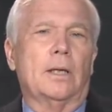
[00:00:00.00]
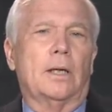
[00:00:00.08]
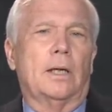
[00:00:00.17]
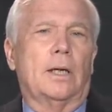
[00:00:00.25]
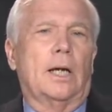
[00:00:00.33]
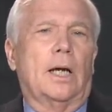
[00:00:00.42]

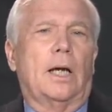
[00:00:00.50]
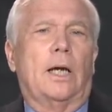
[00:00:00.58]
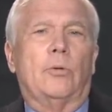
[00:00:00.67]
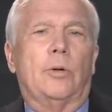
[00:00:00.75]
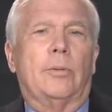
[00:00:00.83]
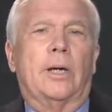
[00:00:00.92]

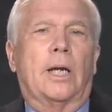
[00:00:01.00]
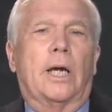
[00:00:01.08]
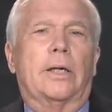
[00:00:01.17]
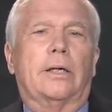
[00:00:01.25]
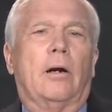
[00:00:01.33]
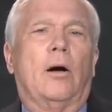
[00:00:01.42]
hey, we've been
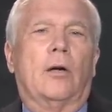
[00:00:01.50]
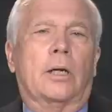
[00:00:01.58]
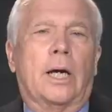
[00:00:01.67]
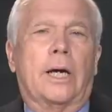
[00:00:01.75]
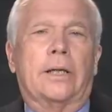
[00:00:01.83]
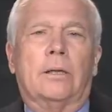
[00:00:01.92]
out here all
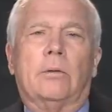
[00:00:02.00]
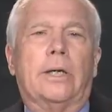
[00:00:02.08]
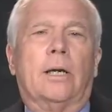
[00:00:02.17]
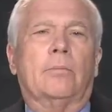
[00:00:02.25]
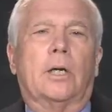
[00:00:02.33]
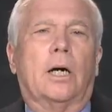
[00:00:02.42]
night and we
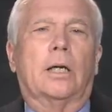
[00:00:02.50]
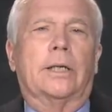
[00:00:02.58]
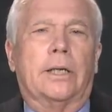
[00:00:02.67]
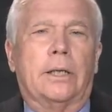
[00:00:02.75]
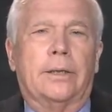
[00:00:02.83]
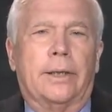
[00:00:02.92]
haven't caught
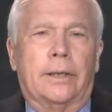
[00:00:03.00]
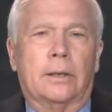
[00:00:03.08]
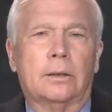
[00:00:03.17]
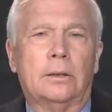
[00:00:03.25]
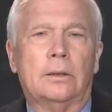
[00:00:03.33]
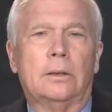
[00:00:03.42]
anything.
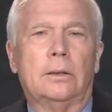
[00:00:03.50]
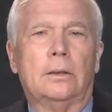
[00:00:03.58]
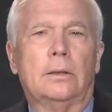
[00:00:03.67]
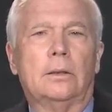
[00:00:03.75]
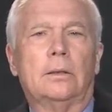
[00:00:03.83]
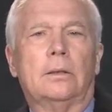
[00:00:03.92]

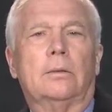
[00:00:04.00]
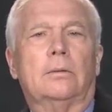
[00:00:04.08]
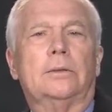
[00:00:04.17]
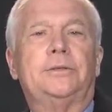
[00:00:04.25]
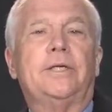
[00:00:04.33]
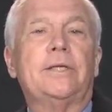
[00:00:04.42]

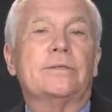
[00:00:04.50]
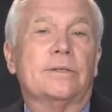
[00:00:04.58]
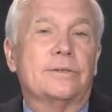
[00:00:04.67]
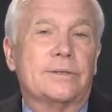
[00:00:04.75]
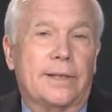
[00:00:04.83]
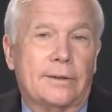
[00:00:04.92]
Well,
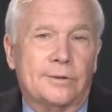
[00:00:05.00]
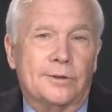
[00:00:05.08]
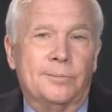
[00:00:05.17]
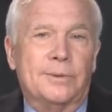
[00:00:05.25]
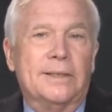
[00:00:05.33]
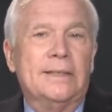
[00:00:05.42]
Jesus tells
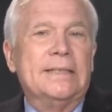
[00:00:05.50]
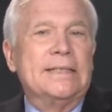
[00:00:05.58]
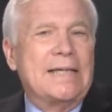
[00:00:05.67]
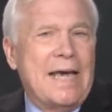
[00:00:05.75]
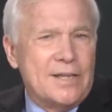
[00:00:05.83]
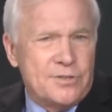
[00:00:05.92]
them to
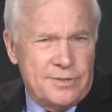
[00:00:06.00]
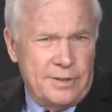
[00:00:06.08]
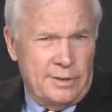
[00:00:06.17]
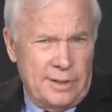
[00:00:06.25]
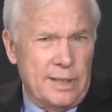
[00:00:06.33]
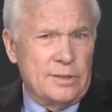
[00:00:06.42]
cast
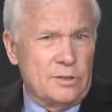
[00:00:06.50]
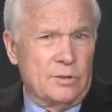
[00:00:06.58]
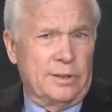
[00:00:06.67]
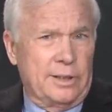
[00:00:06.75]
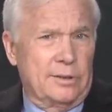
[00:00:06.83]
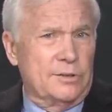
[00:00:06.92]
their nets
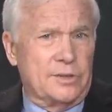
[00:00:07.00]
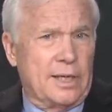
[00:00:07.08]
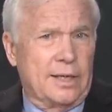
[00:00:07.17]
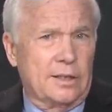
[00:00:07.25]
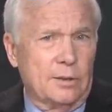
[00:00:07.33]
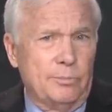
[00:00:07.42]
on the other
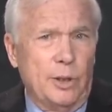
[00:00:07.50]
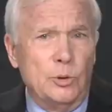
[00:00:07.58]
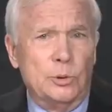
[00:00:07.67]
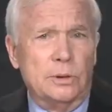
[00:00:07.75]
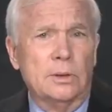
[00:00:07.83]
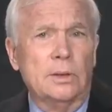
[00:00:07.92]
side of the
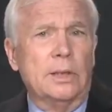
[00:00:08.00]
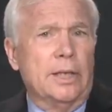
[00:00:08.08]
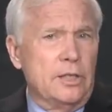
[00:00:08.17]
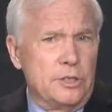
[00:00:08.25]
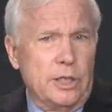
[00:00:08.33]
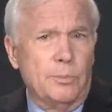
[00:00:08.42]
boat
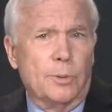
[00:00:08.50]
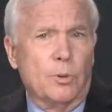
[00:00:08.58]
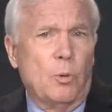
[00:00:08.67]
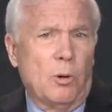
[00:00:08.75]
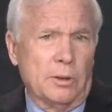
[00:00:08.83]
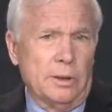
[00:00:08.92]
in deeper
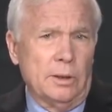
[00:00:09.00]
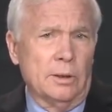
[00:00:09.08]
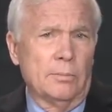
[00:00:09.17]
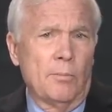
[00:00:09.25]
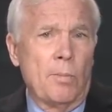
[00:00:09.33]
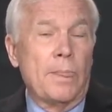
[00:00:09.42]
water.
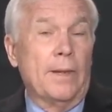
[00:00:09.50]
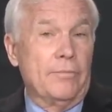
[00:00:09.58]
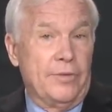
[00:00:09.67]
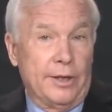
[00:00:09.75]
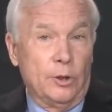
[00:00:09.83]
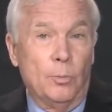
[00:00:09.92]

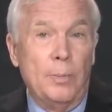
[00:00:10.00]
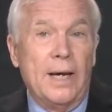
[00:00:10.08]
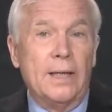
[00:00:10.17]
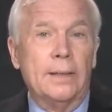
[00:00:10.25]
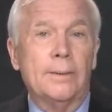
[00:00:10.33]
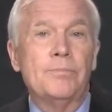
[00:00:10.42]
They
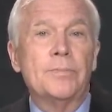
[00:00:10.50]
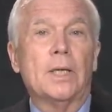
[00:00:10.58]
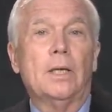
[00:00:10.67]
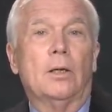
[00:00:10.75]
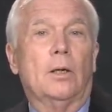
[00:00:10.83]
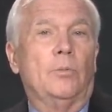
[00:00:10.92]
obey.
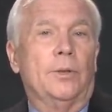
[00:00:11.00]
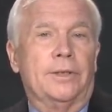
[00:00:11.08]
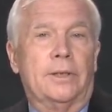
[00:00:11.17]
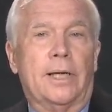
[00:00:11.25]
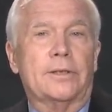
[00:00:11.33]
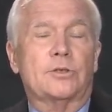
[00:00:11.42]
And when
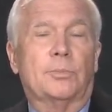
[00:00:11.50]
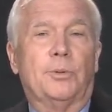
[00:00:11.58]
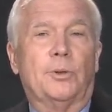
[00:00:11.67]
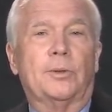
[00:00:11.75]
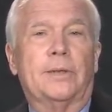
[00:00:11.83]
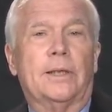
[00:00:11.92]
the nets are
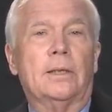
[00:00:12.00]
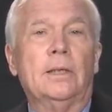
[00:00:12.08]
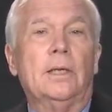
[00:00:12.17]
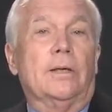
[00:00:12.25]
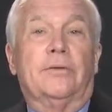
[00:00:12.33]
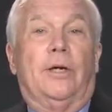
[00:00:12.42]
pulled in,
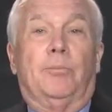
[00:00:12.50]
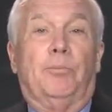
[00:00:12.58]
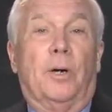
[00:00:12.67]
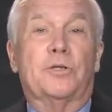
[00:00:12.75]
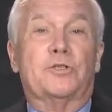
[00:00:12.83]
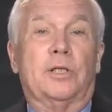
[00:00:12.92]
they're
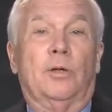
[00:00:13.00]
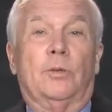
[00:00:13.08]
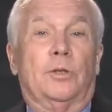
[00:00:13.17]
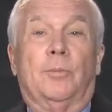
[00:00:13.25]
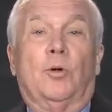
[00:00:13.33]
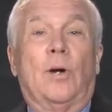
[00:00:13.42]
bursting
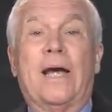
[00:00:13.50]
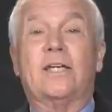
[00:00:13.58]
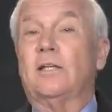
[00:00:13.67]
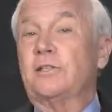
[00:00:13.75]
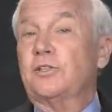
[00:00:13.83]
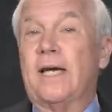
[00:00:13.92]
with a
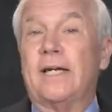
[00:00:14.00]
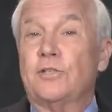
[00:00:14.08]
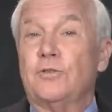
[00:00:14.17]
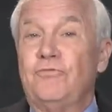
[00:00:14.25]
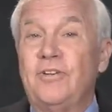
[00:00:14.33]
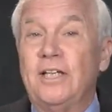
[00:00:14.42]
miraculous catch
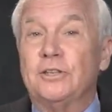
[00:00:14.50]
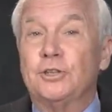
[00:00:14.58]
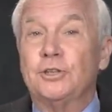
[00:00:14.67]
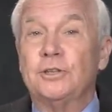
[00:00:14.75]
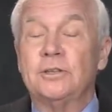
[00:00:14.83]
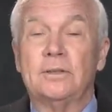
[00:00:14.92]
of
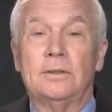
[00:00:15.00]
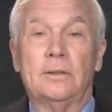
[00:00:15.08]
fish.